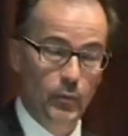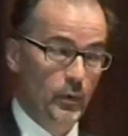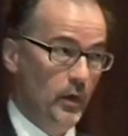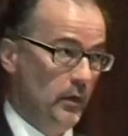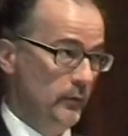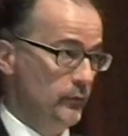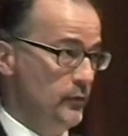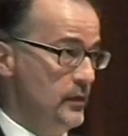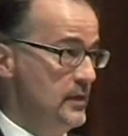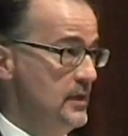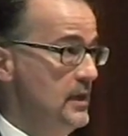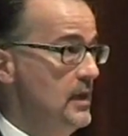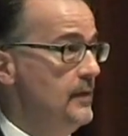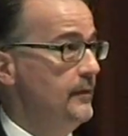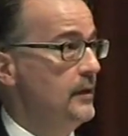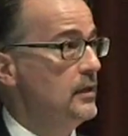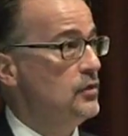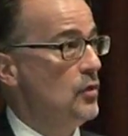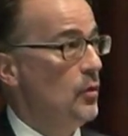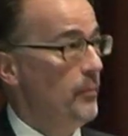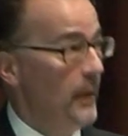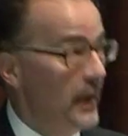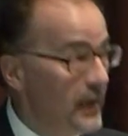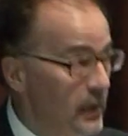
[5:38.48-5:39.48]
We are receiving
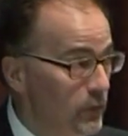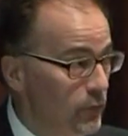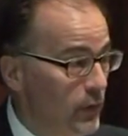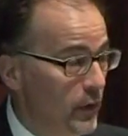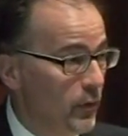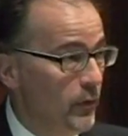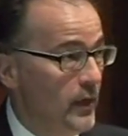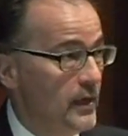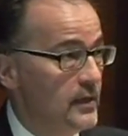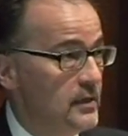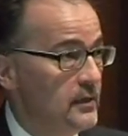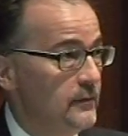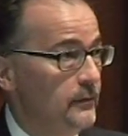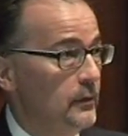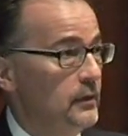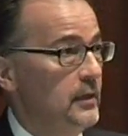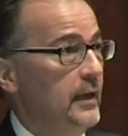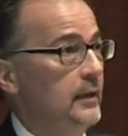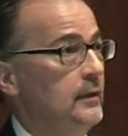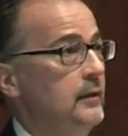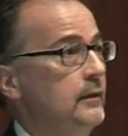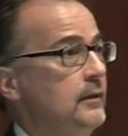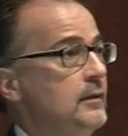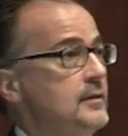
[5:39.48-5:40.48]
so many requests for
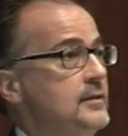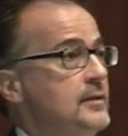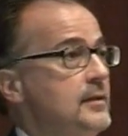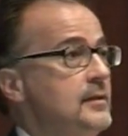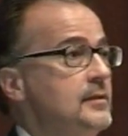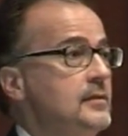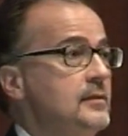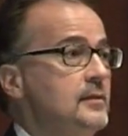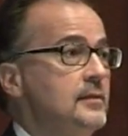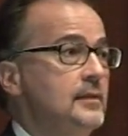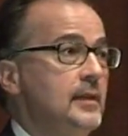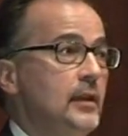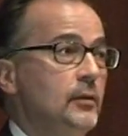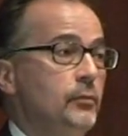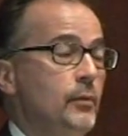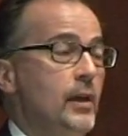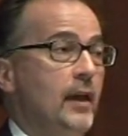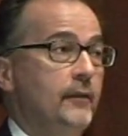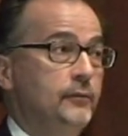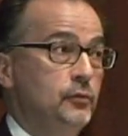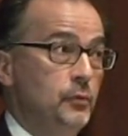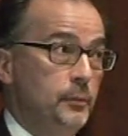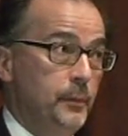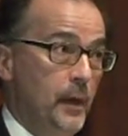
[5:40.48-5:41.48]
technical assistance that we
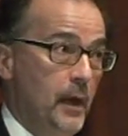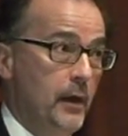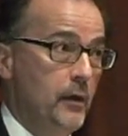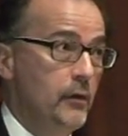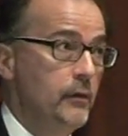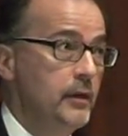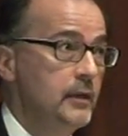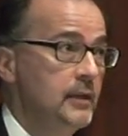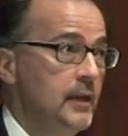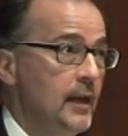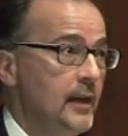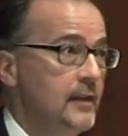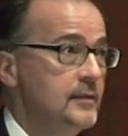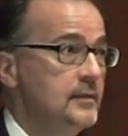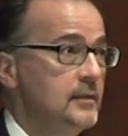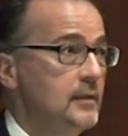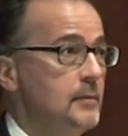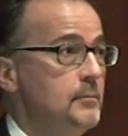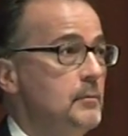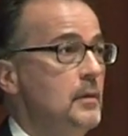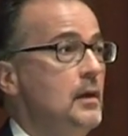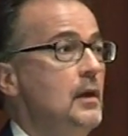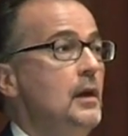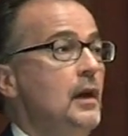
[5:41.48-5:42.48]
have to prioritize
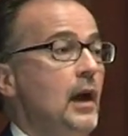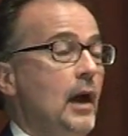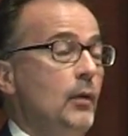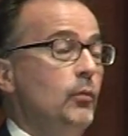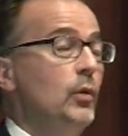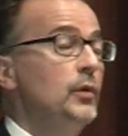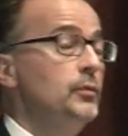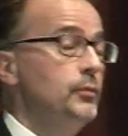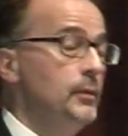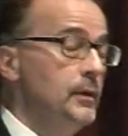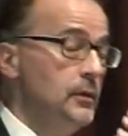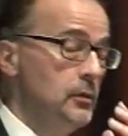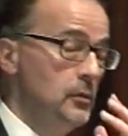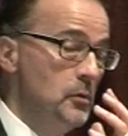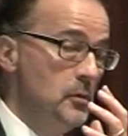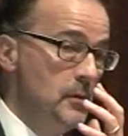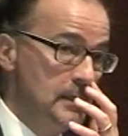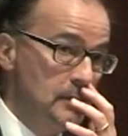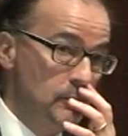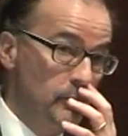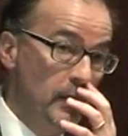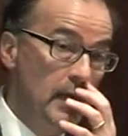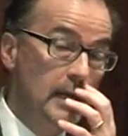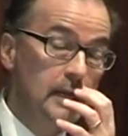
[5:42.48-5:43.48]
them, and what we do
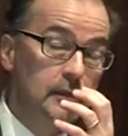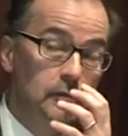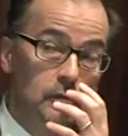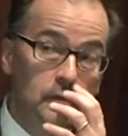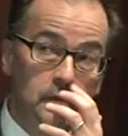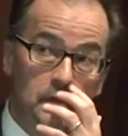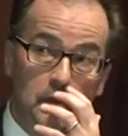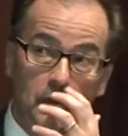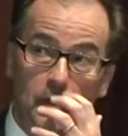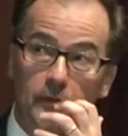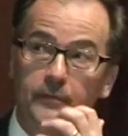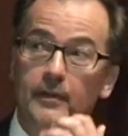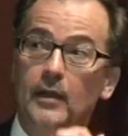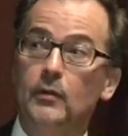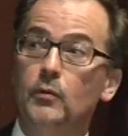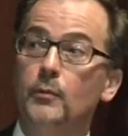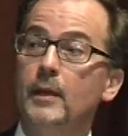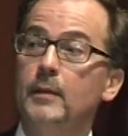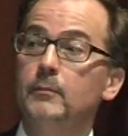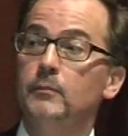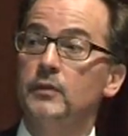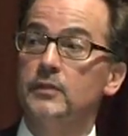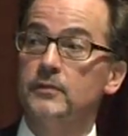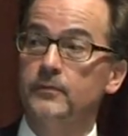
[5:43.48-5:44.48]
is really to serve our
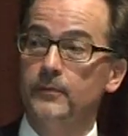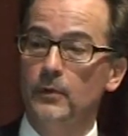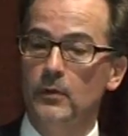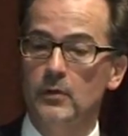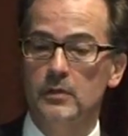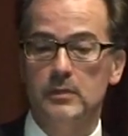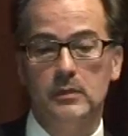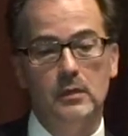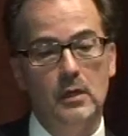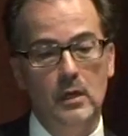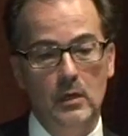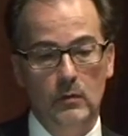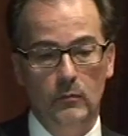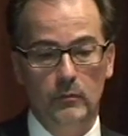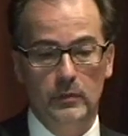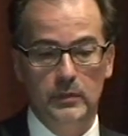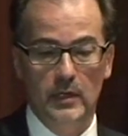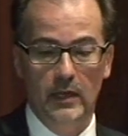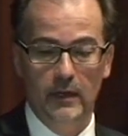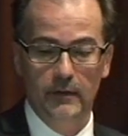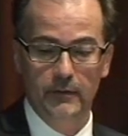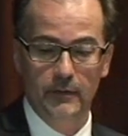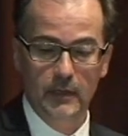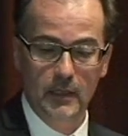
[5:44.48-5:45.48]
members first,
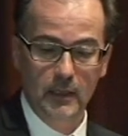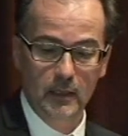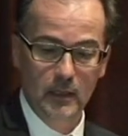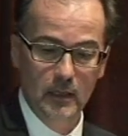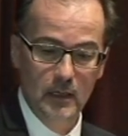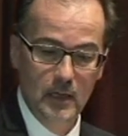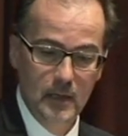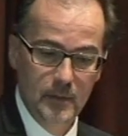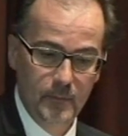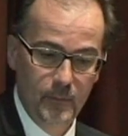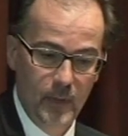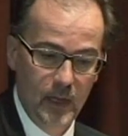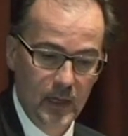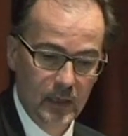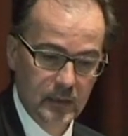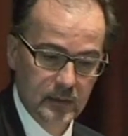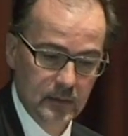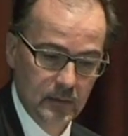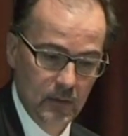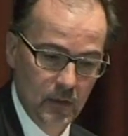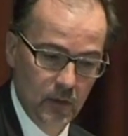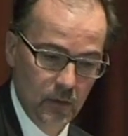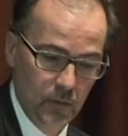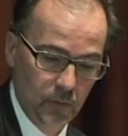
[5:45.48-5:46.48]
which I think
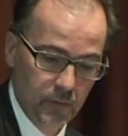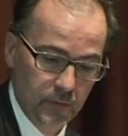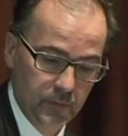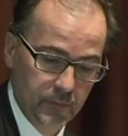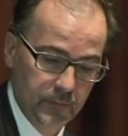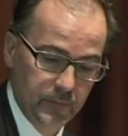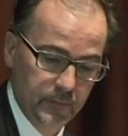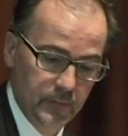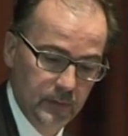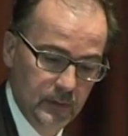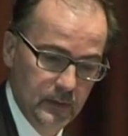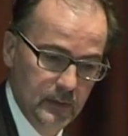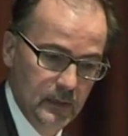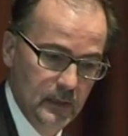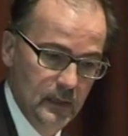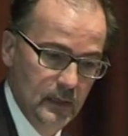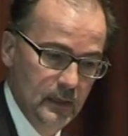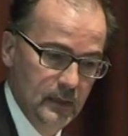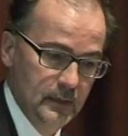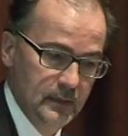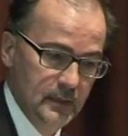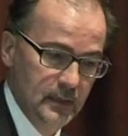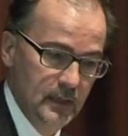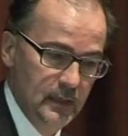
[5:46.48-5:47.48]
makes a lot of
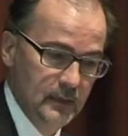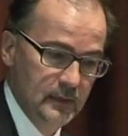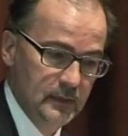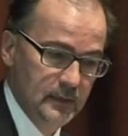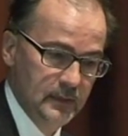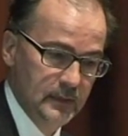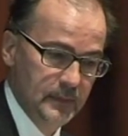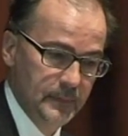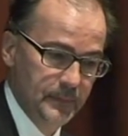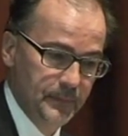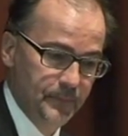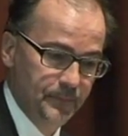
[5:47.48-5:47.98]
sense.